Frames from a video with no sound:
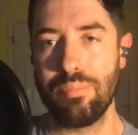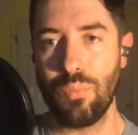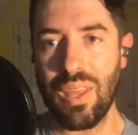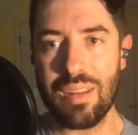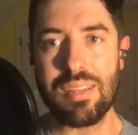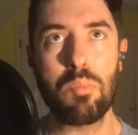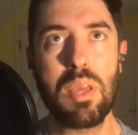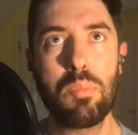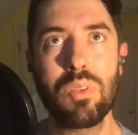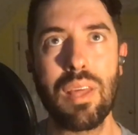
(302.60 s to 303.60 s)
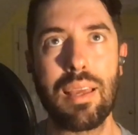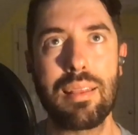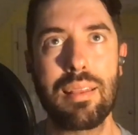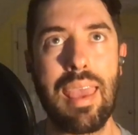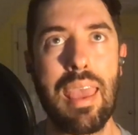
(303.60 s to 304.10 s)
we had a ton of people that
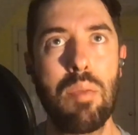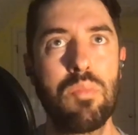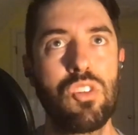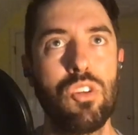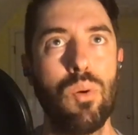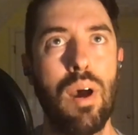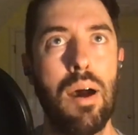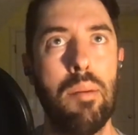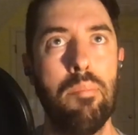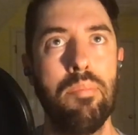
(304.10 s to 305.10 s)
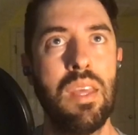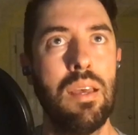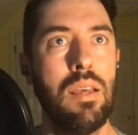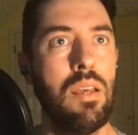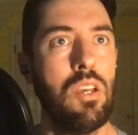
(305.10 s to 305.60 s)
came to
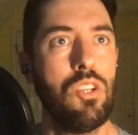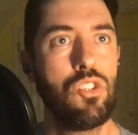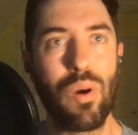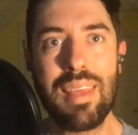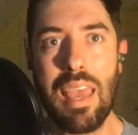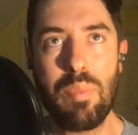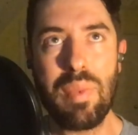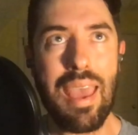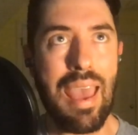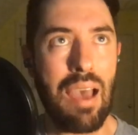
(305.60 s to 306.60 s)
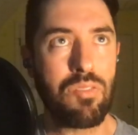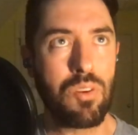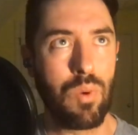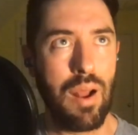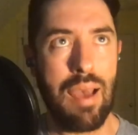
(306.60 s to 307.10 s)
join the ABA after
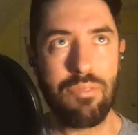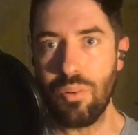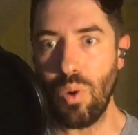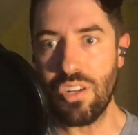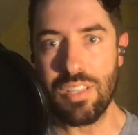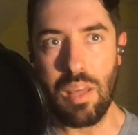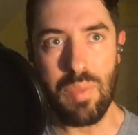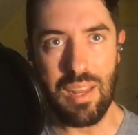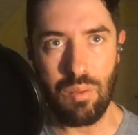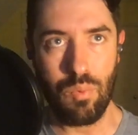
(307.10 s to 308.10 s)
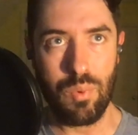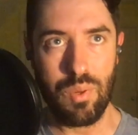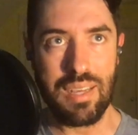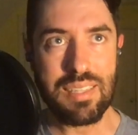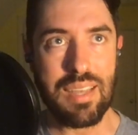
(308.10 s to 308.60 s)
watching that meeting, and we're
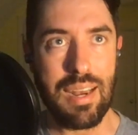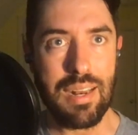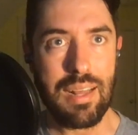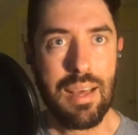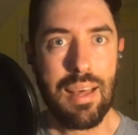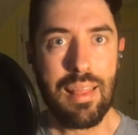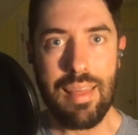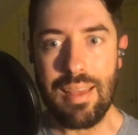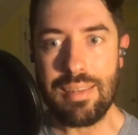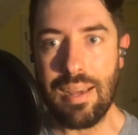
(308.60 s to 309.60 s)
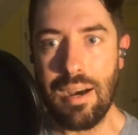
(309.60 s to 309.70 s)
really excited that